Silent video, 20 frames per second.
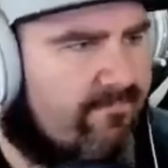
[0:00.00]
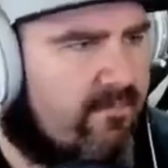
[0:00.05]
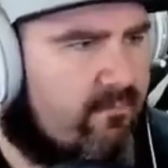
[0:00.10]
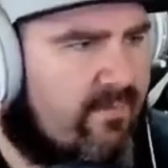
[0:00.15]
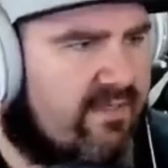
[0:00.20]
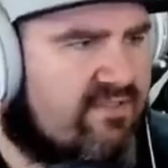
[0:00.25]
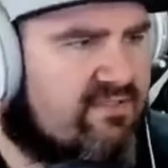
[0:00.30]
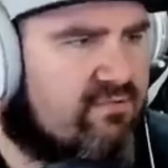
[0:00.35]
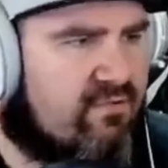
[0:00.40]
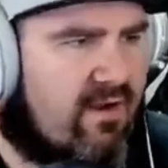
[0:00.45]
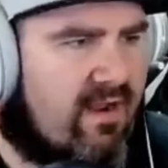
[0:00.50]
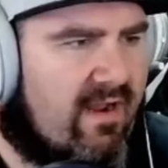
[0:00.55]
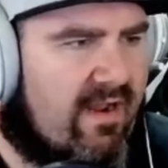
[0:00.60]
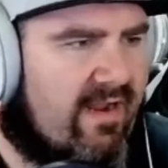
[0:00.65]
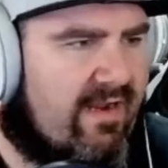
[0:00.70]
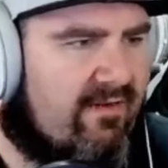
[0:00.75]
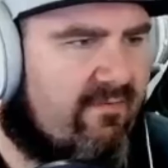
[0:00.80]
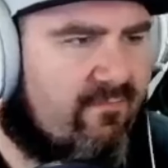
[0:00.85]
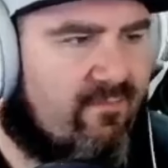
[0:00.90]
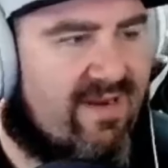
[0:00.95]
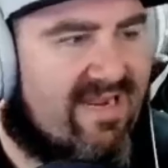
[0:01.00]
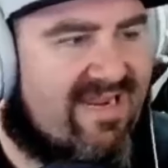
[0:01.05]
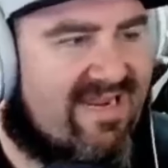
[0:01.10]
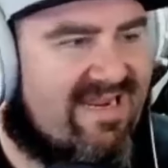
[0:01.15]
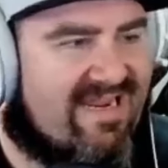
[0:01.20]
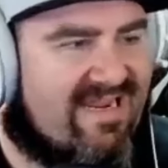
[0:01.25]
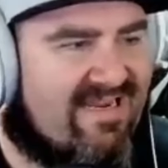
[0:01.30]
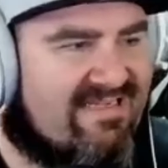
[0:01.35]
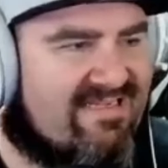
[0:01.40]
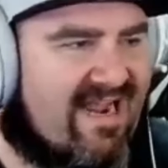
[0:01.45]
we trying.
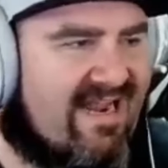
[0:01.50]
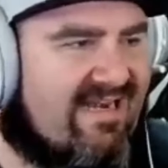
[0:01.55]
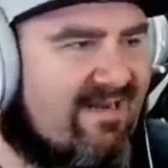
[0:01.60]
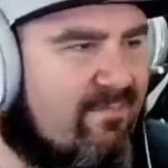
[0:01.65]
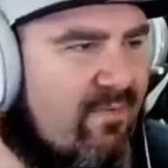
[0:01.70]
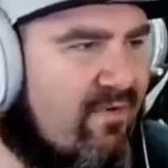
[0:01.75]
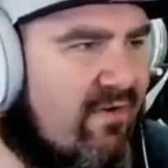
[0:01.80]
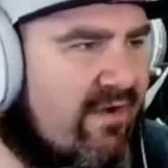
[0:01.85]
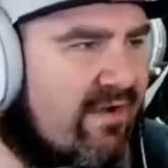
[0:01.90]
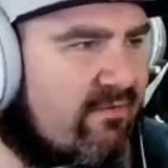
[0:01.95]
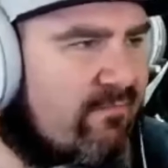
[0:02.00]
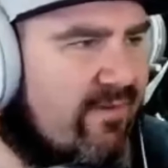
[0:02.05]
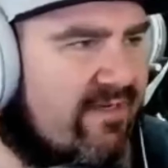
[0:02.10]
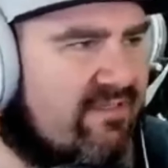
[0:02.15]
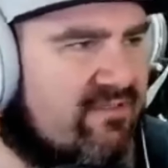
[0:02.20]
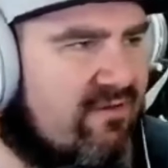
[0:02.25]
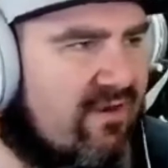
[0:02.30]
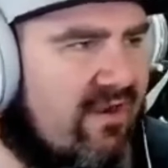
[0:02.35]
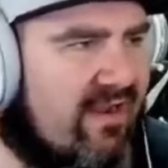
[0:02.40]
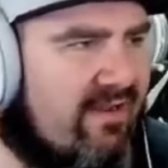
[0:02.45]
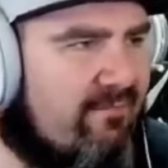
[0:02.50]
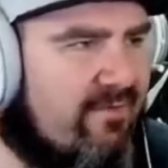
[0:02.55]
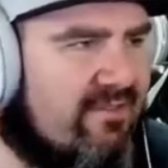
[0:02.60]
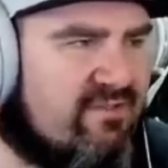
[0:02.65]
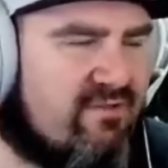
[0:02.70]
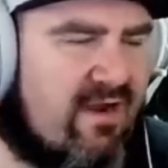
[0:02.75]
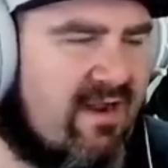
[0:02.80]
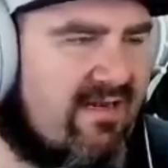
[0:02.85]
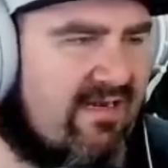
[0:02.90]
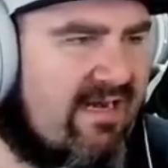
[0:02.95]
We tiny boy. We trying. We
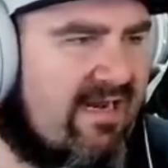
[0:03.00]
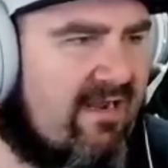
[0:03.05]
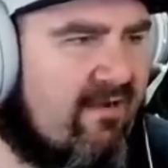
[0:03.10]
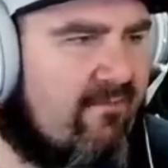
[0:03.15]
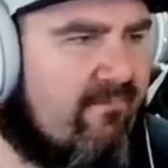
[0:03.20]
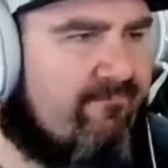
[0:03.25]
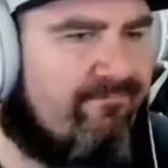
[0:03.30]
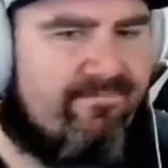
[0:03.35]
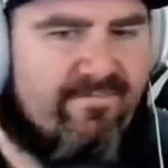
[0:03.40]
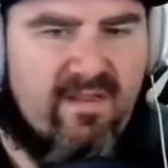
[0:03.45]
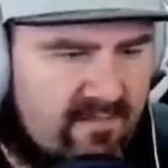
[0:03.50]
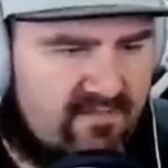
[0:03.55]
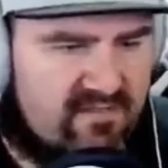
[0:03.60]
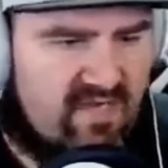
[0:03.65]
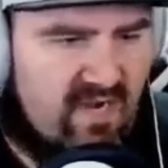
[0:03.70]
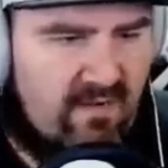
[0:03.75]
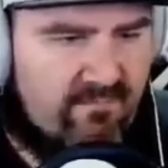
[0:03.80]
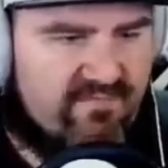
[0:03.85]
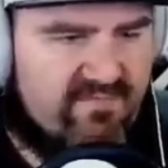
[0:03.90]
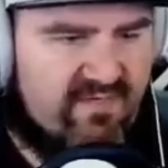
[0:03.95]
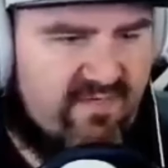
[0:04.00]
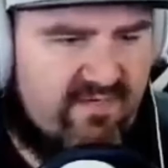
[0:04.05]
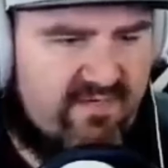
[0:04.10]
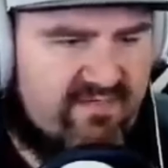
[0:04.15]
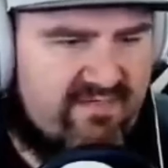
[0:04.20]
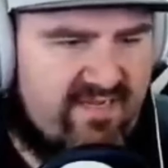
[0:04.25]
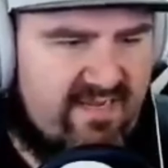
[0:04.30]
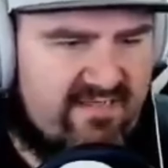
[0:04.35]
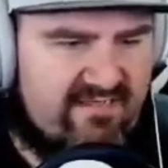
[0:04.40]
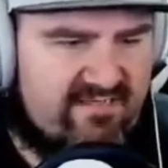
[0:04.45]
trying it out. Tom took a
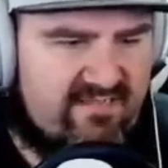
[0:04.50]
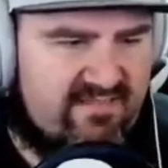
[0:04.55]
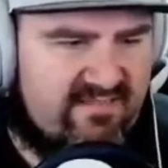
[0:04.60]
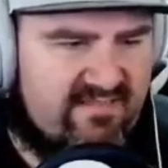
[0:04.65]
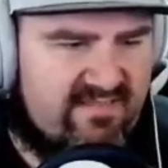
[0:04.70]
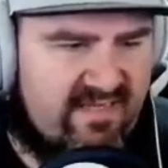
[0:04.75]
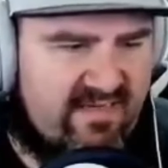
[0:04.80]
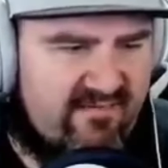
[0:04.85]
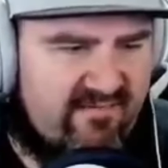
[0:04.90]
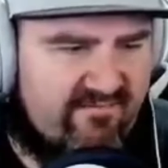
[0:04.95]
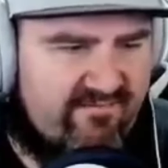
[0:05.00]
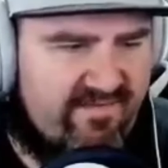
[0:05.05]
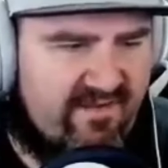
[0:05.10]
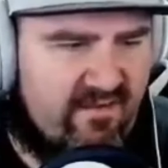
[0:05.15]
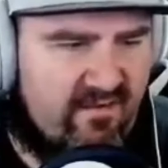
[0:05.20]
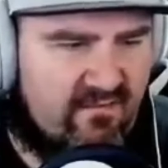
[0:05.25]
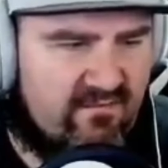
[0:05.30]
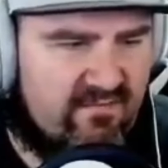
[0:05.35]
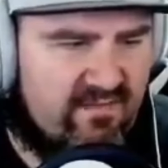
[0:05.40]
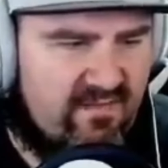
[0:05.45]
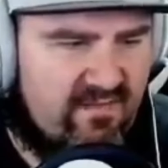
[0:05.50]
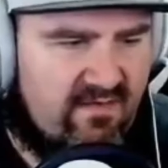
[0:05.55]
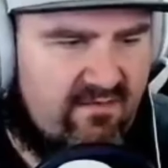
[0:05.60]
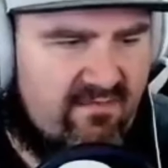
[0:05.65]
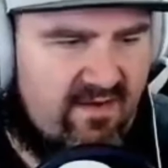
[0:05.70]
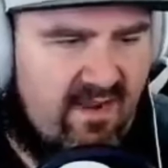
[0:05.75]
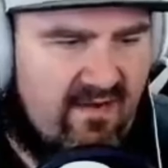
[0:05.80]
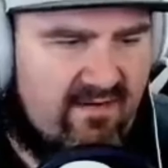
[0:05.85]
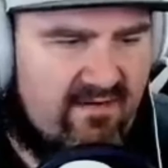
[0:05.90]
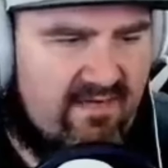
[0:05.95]
test. Didn't failed.
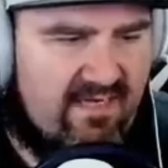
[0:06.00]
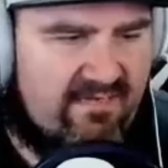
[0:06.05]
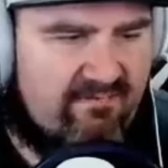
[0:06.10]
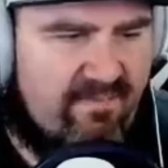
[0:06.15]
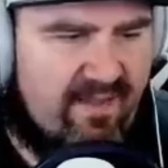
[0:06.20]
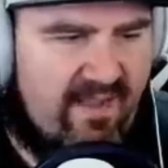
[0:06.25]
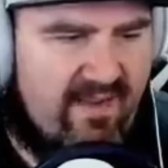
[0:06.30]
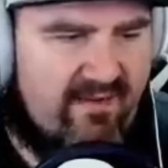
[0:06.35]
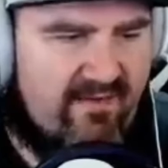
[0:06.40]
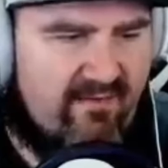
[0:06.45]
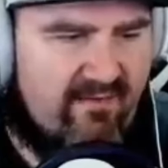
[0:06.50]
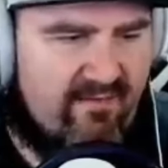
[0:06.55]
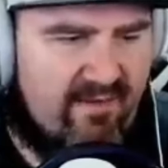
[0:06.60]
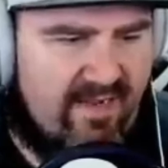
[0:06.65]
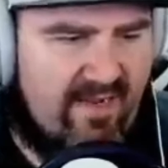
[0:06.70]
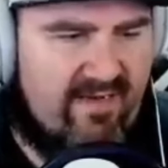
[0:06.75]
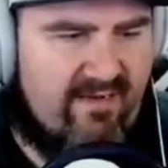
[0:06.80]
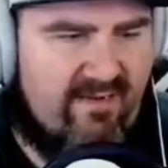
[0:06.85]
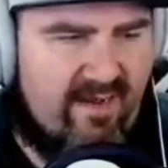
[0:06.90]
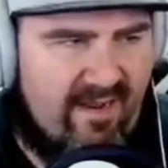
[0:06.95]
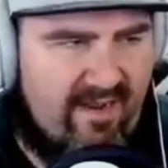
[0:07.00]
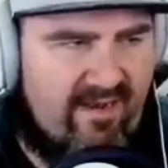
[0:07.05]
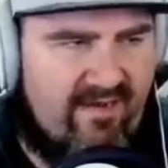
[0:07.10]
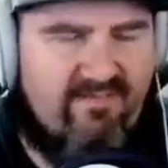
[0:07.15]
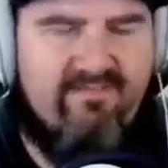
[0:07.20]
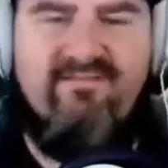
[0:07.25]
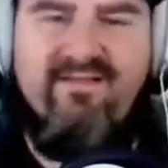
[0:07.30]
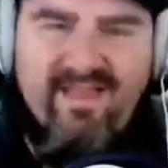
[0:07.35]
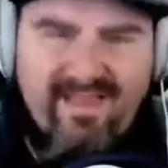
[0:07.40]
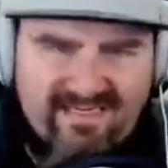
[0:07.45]
Not clickbait. Late night.
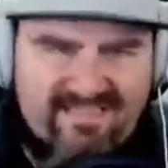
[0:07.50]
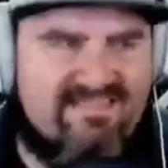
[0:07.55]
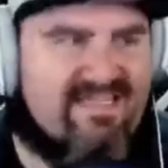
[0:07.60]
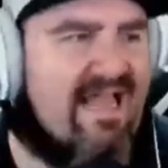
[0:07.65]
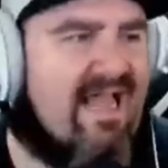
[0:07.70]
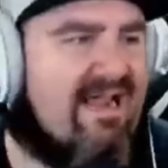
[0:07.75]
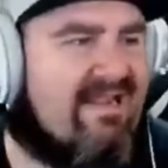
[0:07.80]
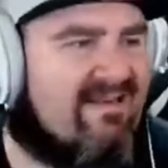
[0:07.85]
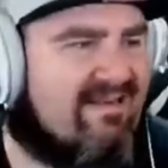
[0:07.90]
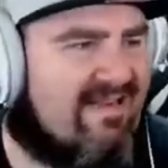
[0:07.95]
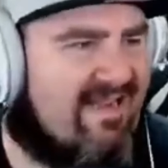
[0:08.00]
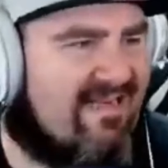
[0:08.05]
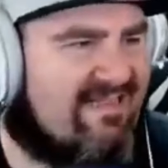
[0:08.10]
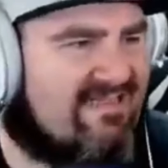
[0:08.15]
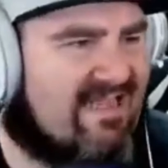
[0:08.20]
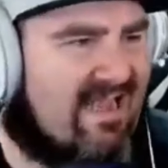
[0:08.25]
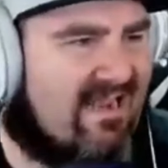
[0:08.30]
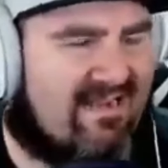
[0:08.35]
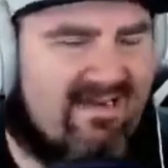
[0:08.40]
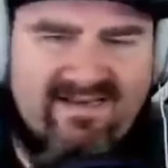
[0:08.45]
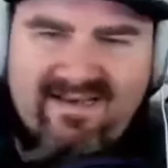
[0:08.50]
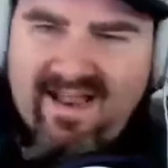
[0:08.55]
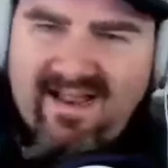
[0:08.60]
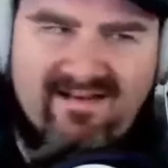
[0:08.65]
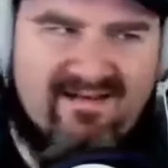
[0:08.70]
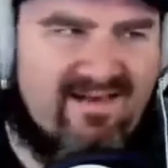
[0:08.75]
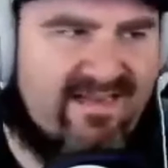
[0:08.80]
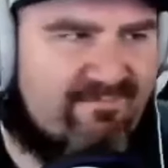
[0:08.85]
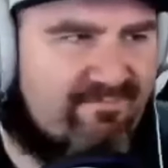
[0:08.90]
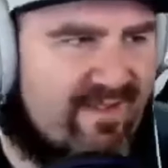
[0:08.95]
Exactly, exactly.
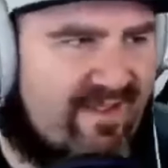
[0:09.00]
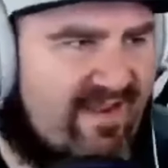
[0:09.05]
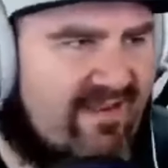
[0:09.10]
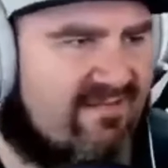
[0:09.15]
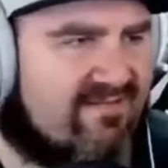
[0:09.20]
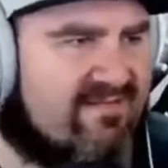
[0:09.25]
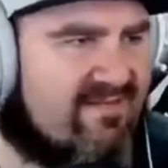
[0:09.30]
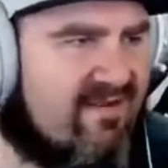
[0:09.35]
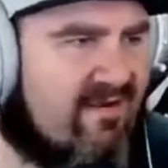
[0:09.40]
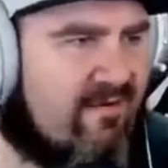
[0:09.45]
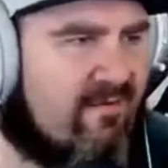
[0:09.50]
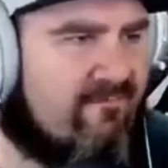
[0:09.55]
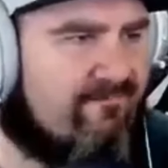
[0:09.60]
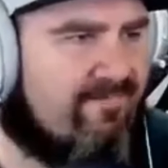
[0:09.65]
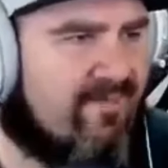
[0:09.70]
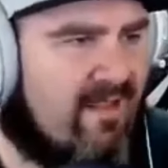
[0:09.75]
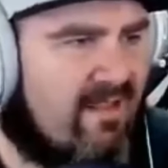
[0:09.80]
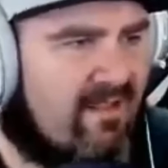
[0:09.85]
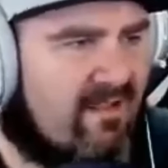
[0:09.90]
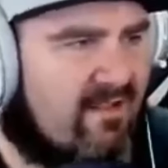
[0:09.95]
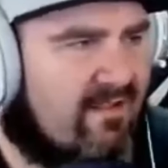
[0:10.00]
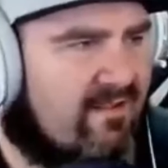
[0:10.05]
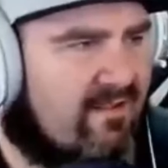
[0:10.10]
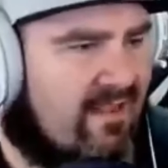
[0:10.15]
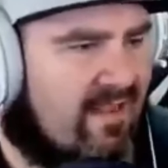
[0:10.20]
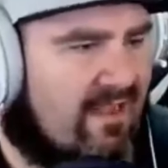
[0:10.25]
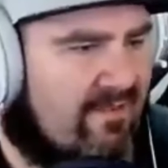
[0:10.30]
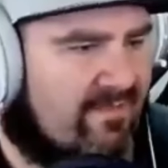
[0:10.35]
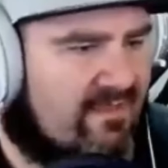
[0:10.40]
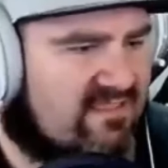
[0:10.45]
Not clickbait. So,
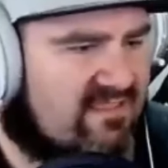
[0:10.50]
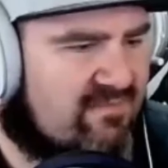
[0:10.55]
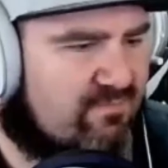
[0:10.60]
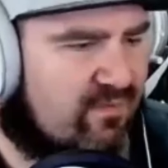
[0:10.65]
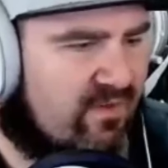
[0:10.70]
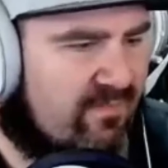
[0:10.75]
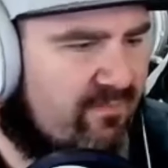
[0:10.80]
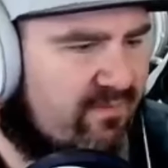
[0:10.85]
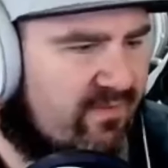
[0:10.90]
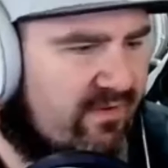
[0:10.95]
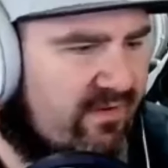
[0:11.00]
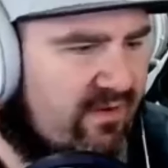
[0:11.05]
yeah, this is pretty pretty